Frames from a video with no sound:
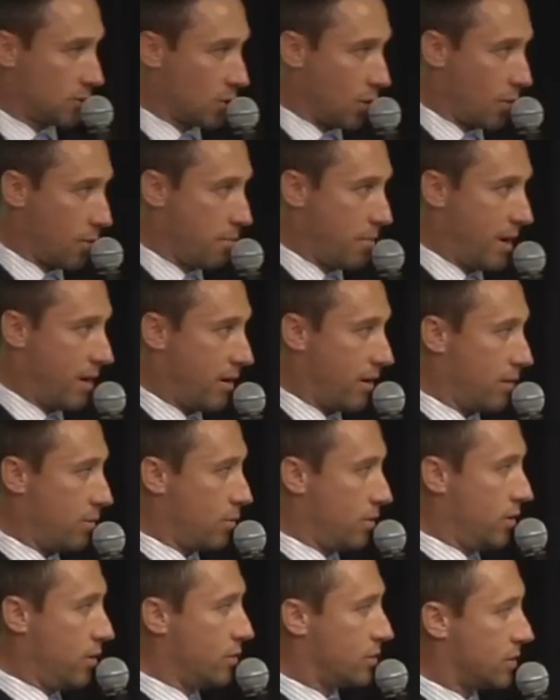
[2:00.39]
So, Merritt,
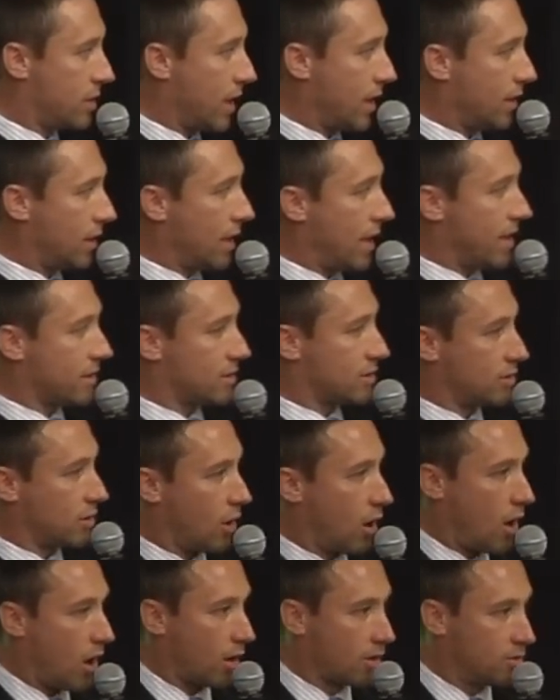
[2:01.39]
when you say less
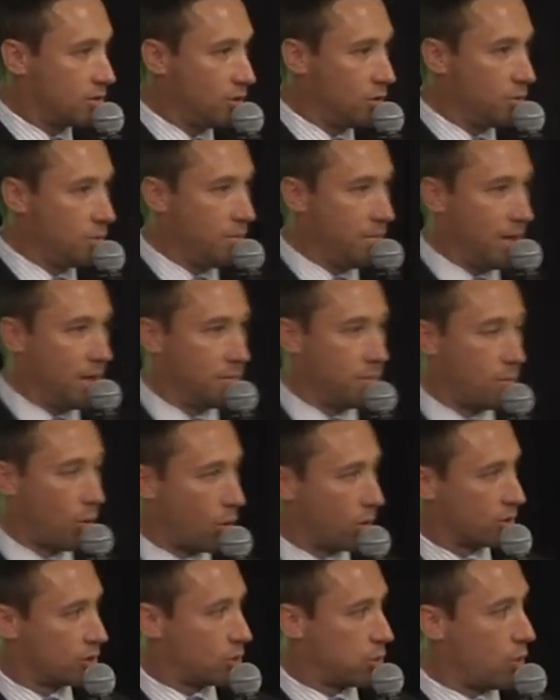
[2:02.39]
talk, do you mean
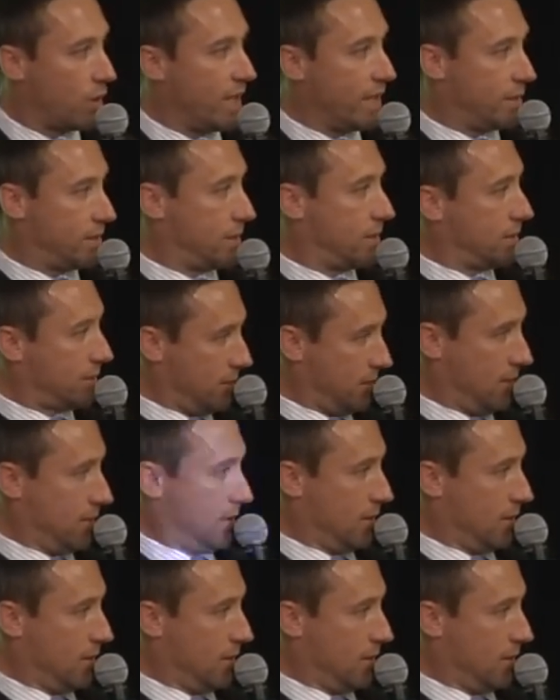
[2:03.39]
more tweets